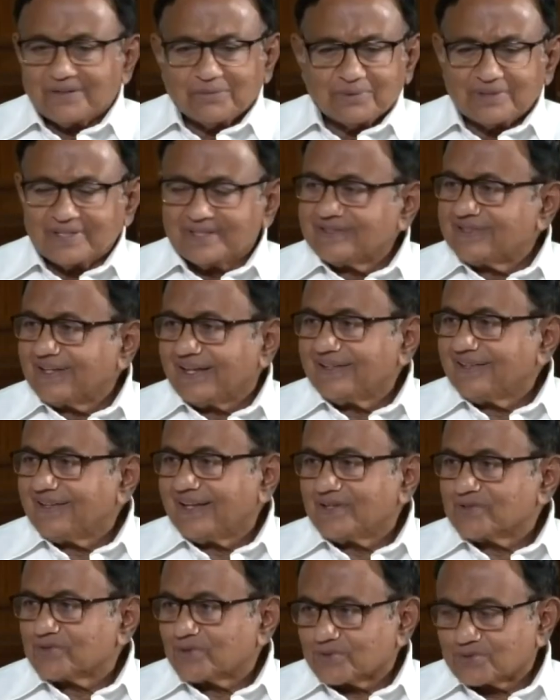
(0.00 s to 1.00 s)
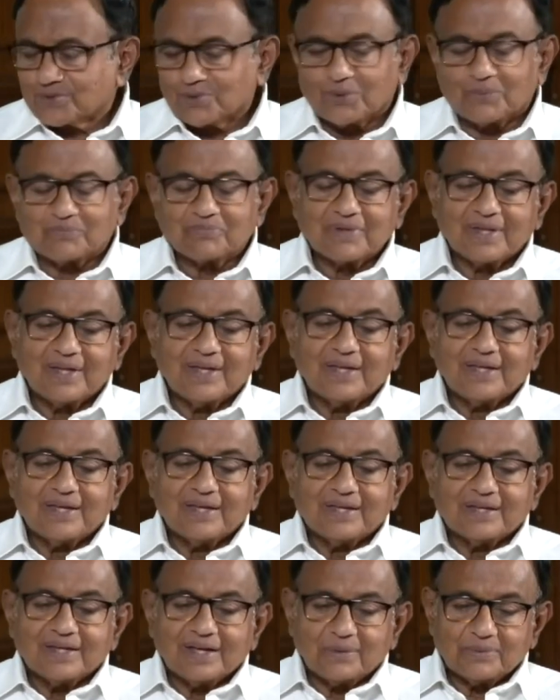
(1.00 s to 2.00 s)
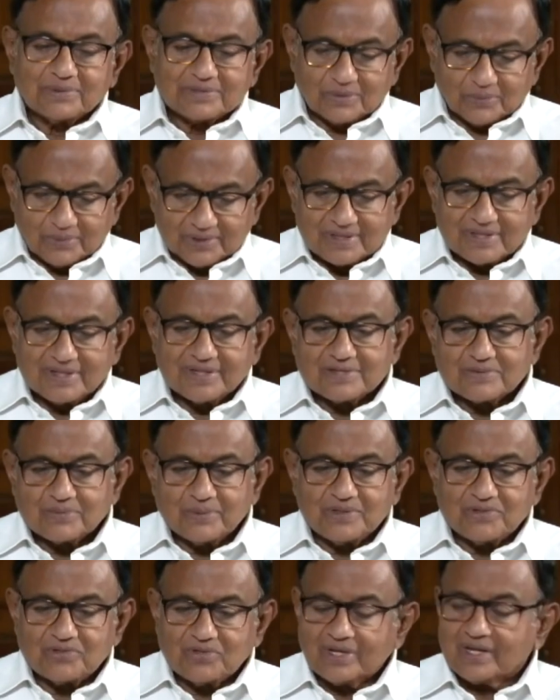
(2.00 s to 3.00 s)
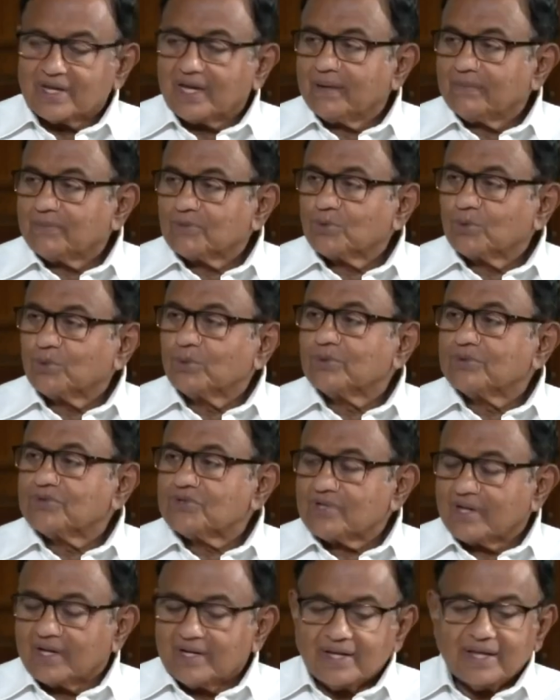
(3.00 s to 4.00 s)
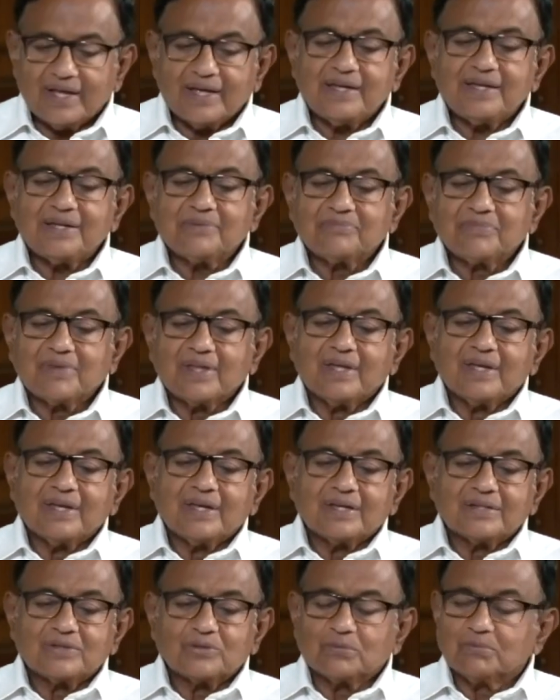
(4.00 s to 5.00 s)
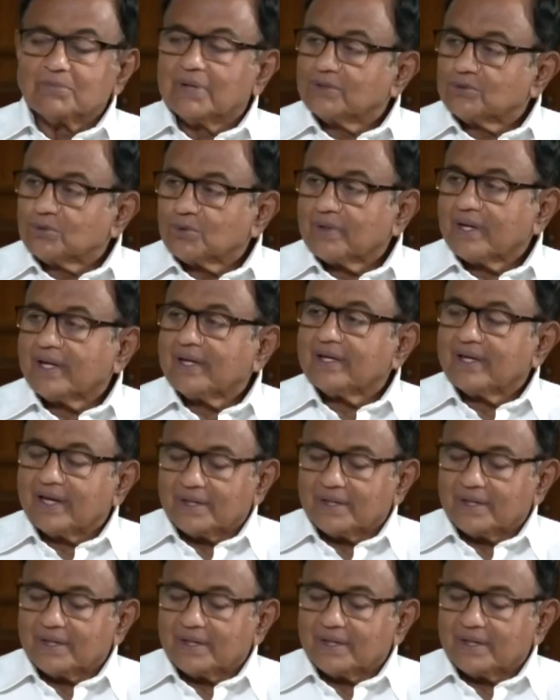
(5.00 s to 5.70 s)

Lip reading: within 10 days or so. I was a witness when she came to Chennai, to Madurai.